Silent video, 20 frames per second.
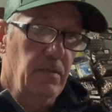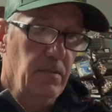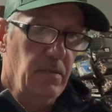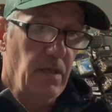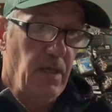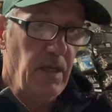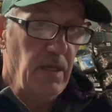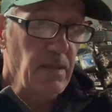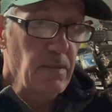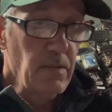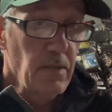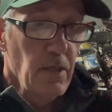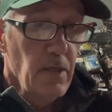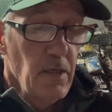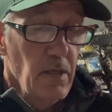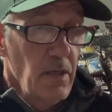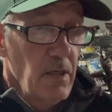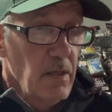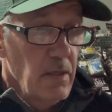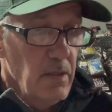okay?
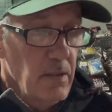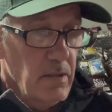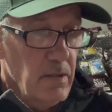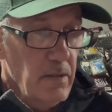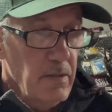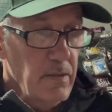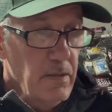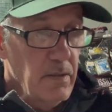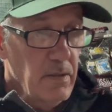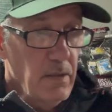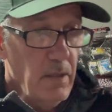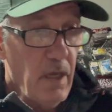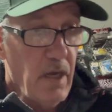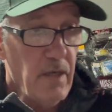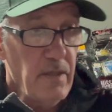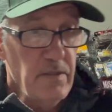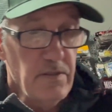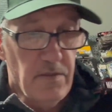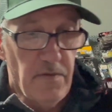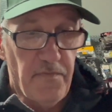A lot
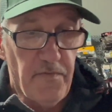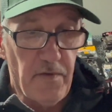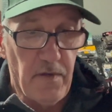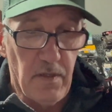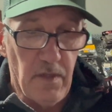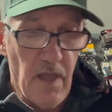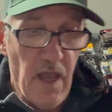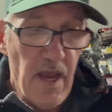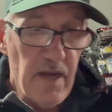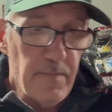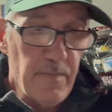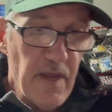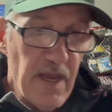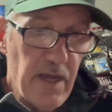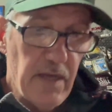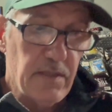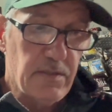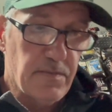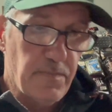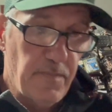of these are for glide
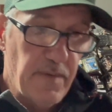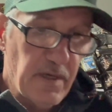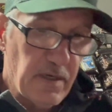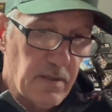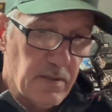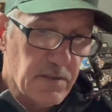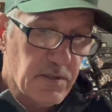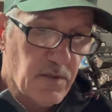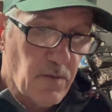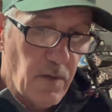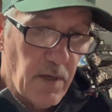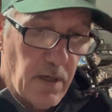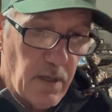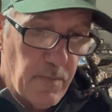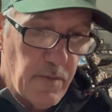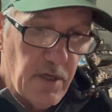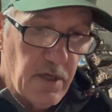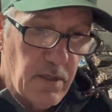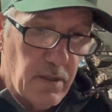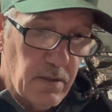baits, bigger square
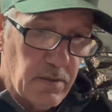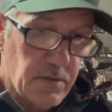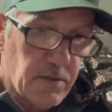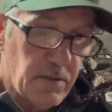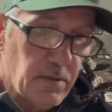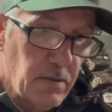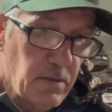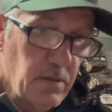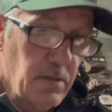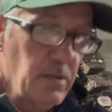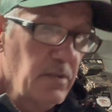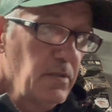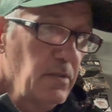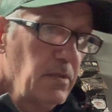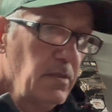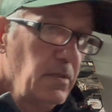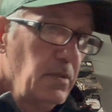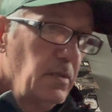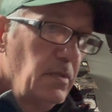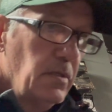bills,
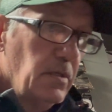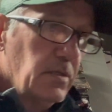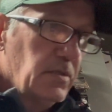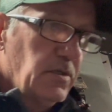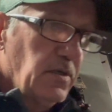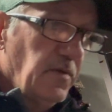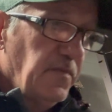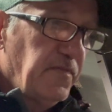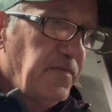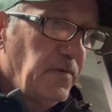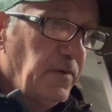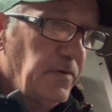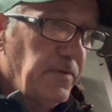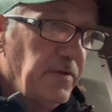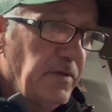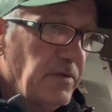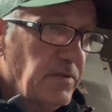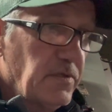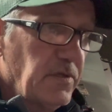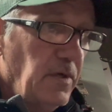so
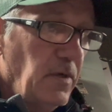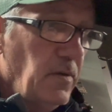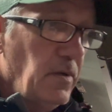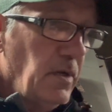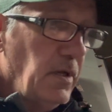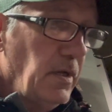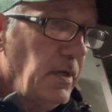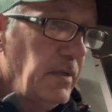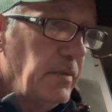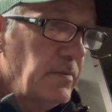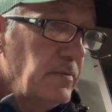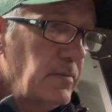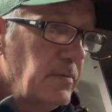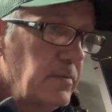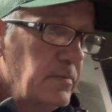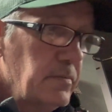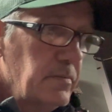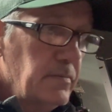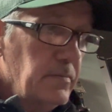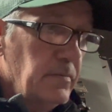forth and so on.
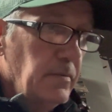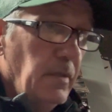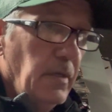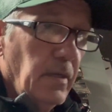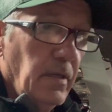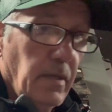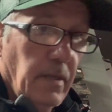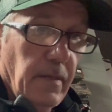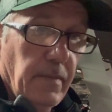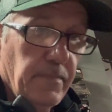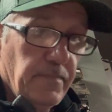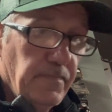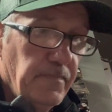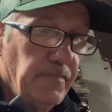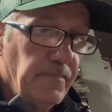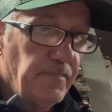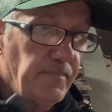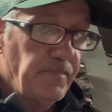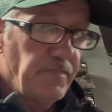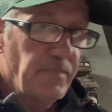
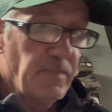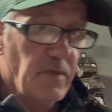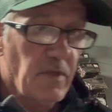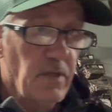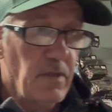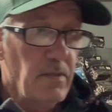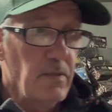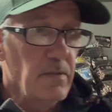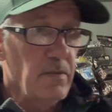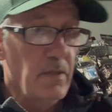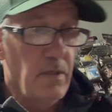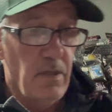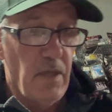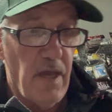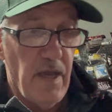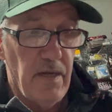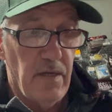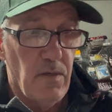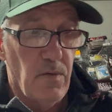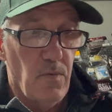The
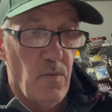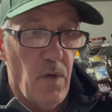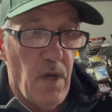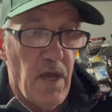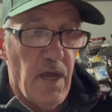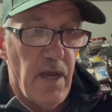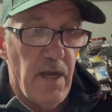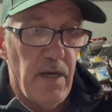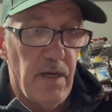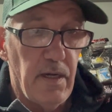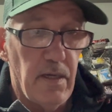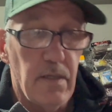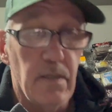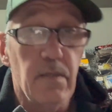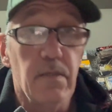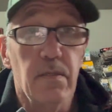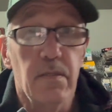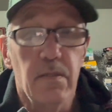lighter wire